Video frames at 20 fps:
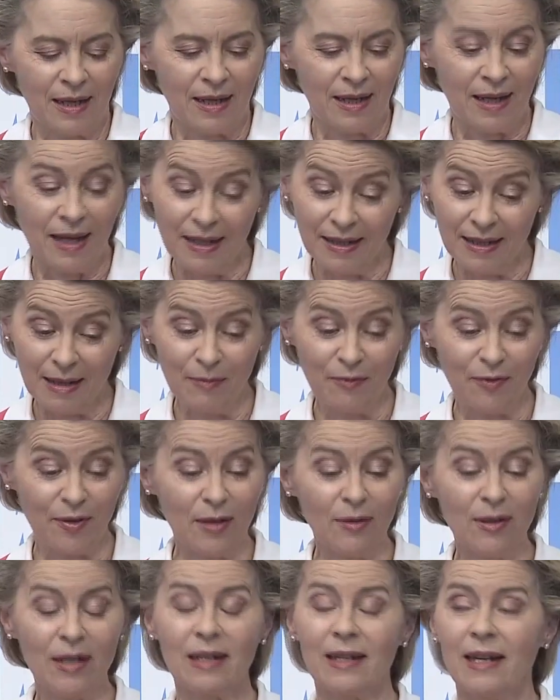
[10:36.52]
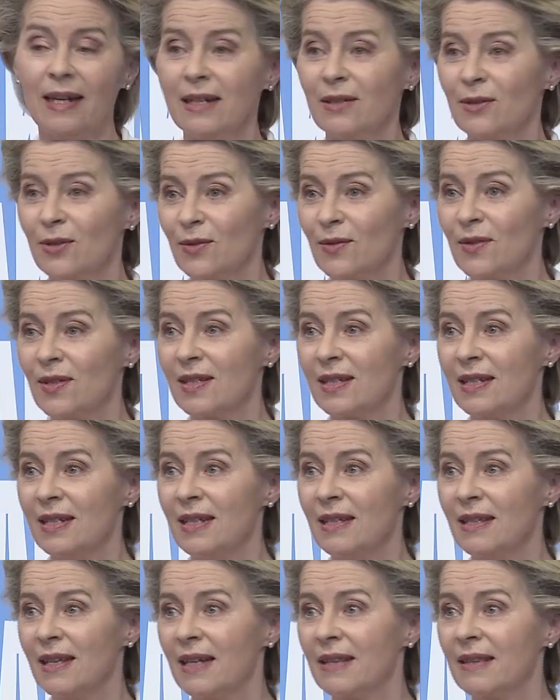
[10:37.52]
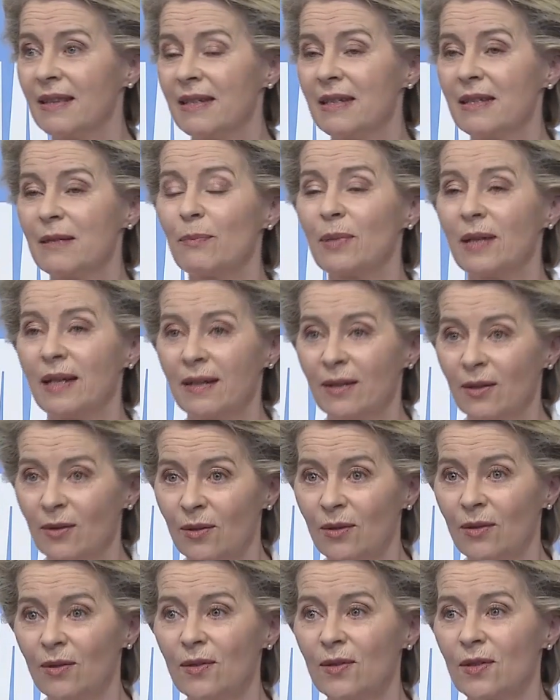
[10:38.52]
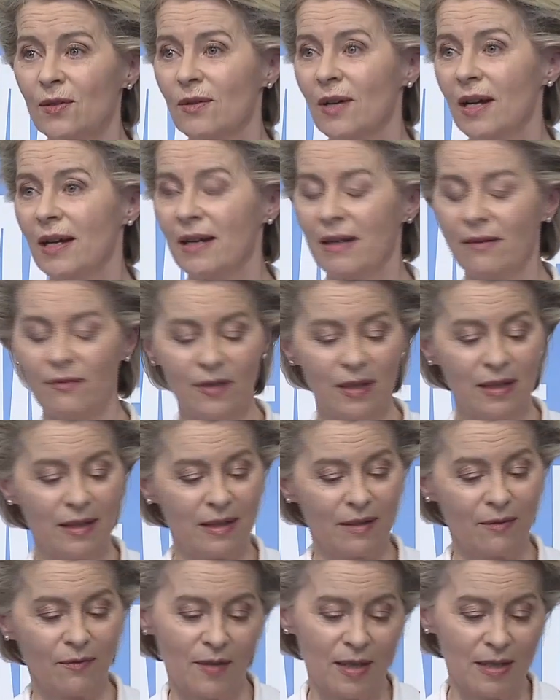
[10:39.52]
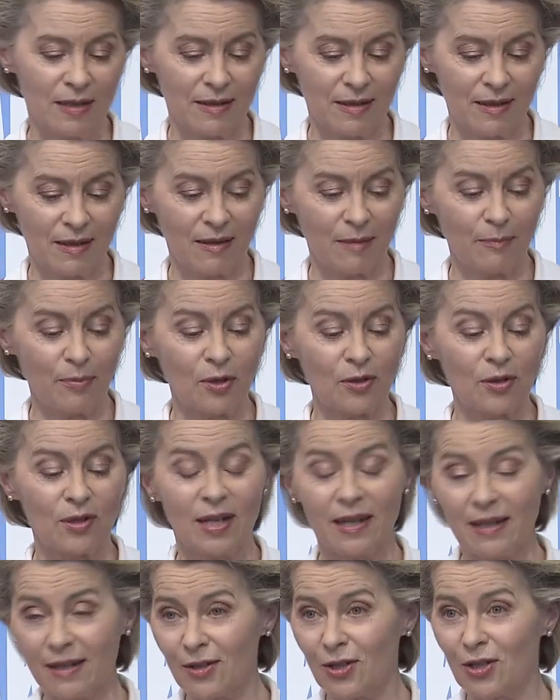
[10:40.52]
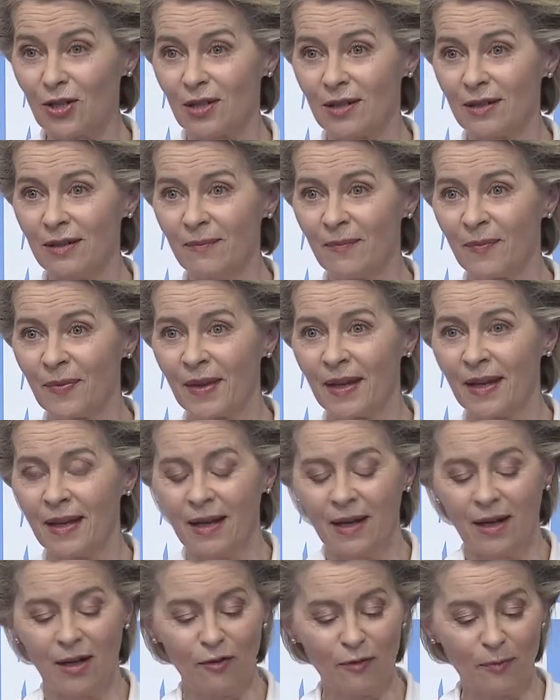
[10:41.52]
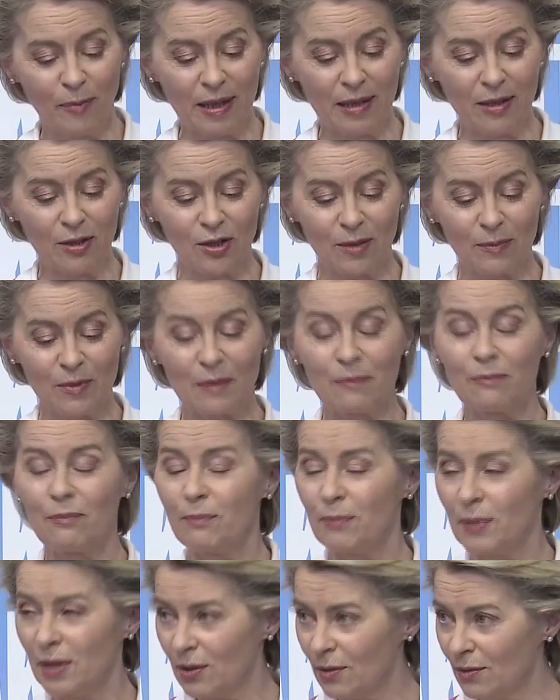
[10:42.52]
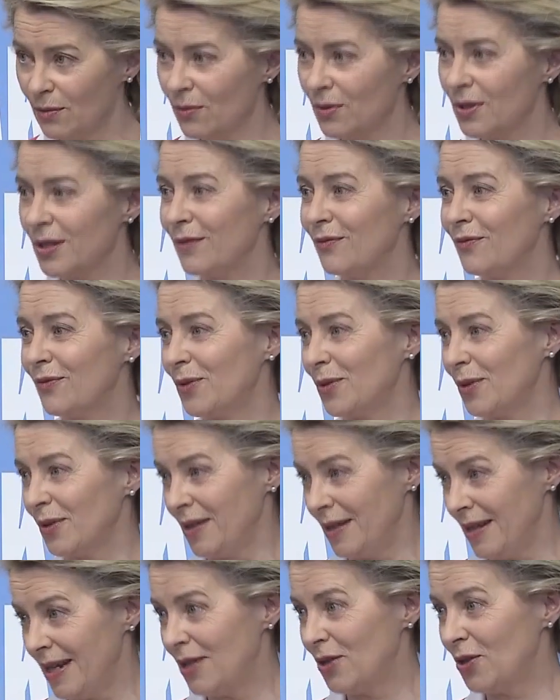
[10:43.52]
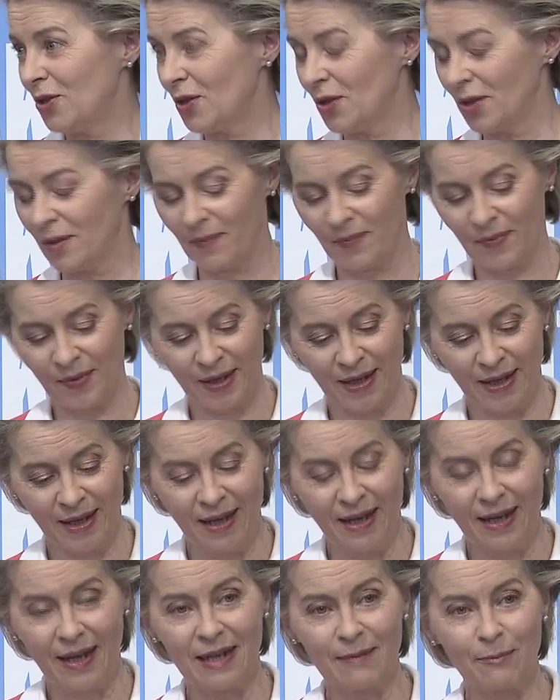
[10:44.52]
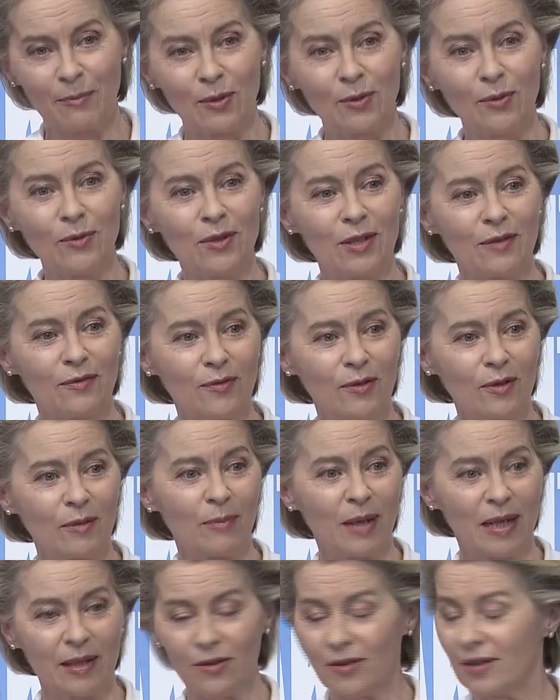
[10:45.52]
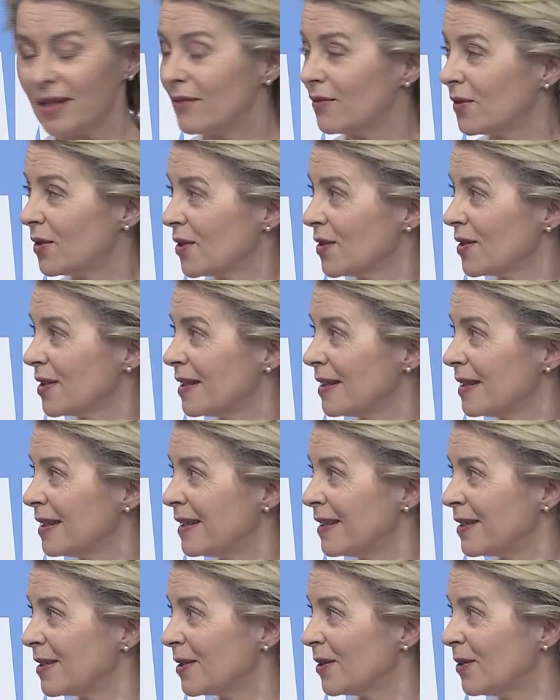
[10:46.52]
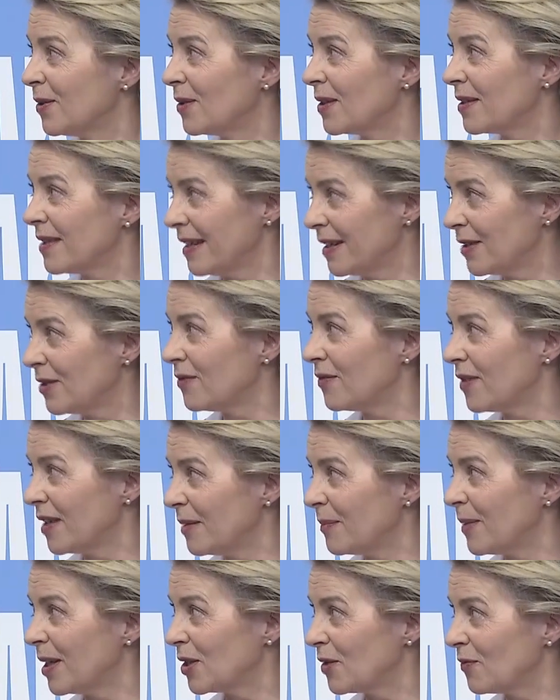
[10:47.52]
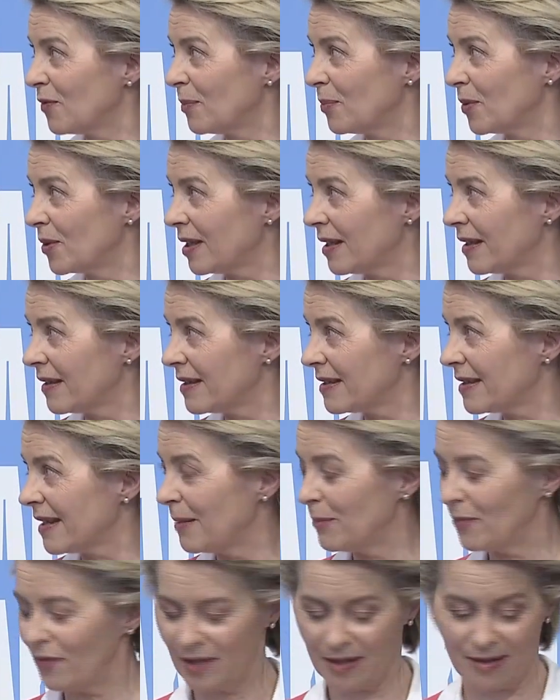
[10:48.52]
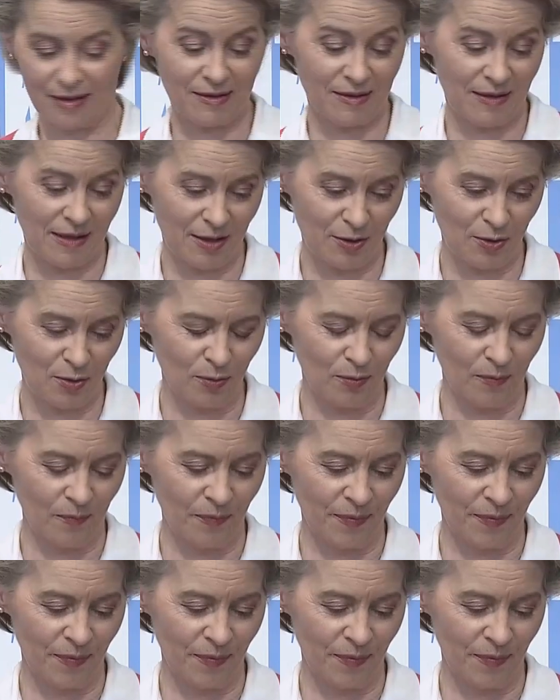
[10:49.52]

And I'm very glad to see that this plan also heavily invests in the protection of Belgium's beautiful nature and beautiful biodiversity. So thank you very much for putting this emphasis there too.